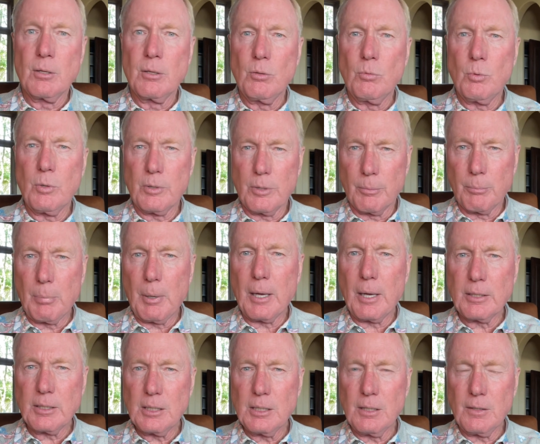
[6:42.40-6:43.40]
where the
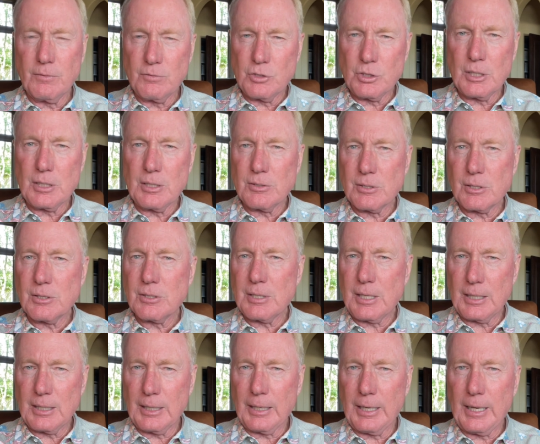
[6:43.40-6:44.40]
body of Jesus
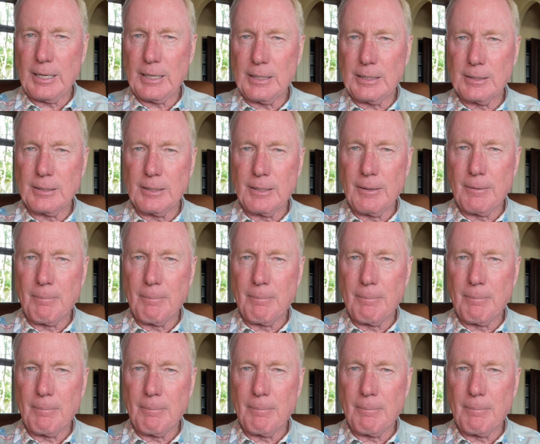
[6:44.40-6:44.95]
had lain.